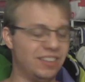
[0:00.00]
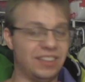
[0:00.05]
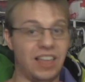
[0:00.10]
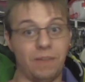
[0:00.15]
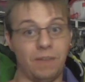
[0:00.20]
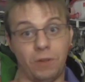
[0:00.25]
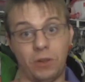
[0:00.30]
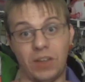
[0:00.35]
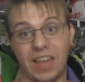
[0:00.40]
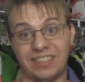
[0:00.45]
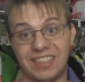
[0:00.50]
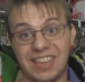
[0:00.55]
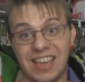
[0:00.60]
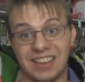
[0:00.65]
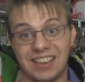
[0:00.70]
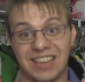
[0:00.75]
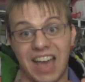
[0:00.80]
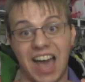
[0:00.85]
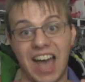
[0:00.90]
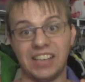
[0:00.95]
level at the
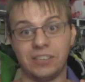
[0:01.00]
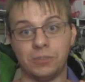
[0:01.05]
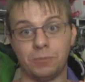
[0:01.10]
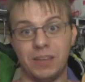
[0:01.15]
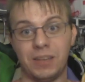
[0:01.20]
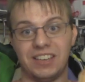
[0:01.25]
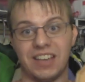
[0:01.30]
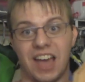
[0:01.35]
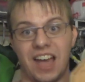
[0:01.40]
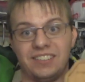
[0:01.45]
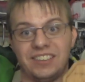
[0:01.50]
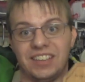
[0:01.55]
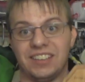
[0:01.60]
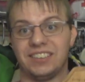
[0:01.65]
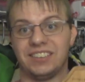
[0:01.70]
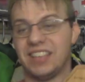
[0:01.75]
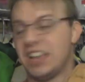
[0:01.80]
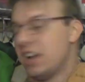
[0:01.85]
uh, cosplay contest